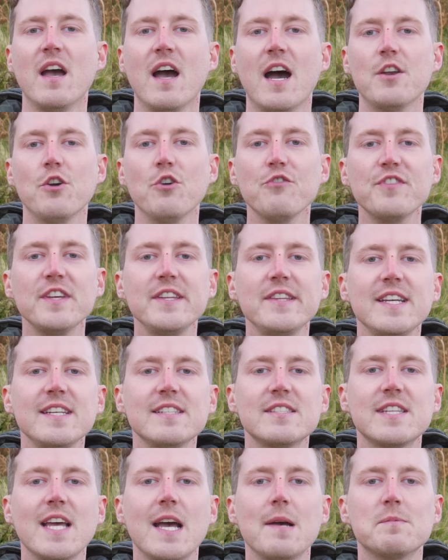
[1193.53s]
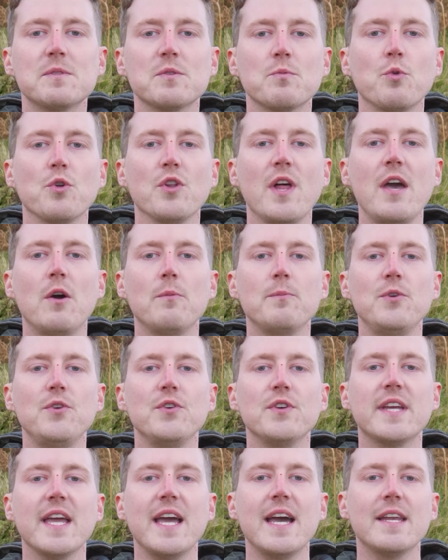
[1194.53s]
And hopefully these tips will help
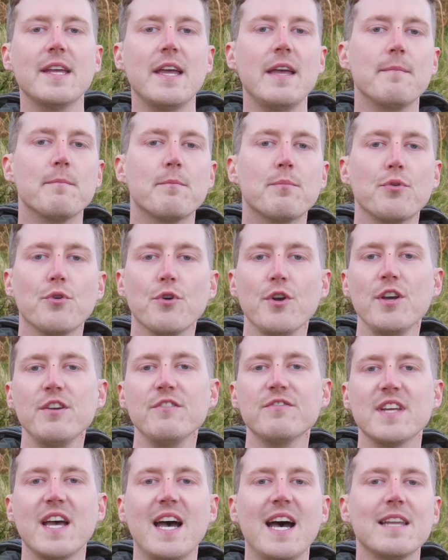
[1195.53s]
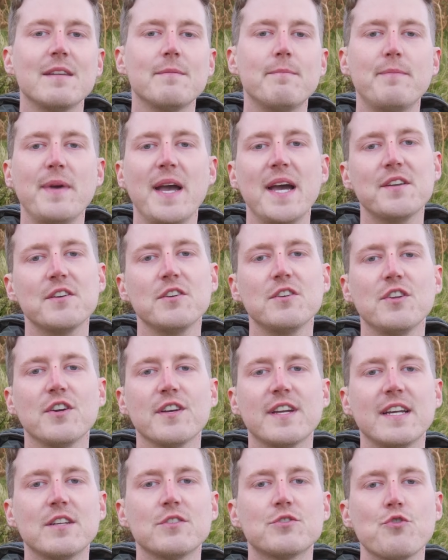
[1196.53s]
you get improved and better
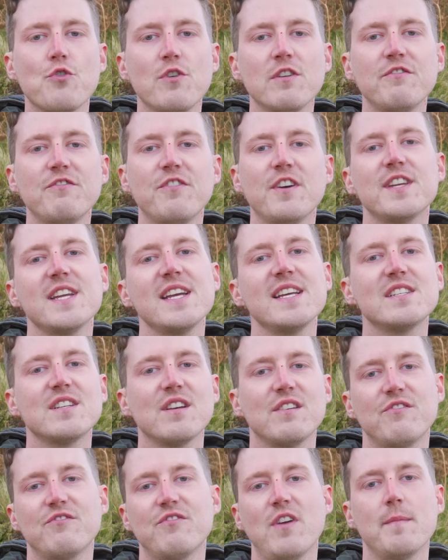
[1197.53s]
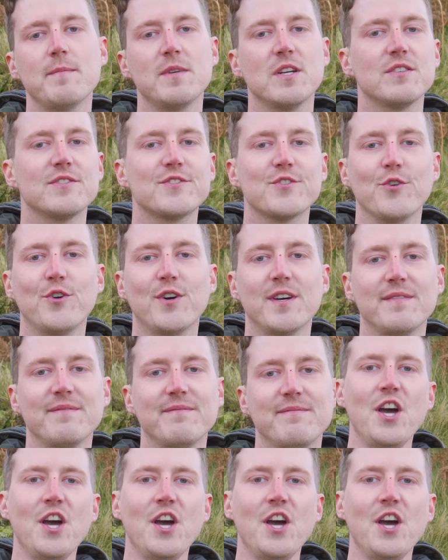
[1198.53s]
looking drone footage from your drone.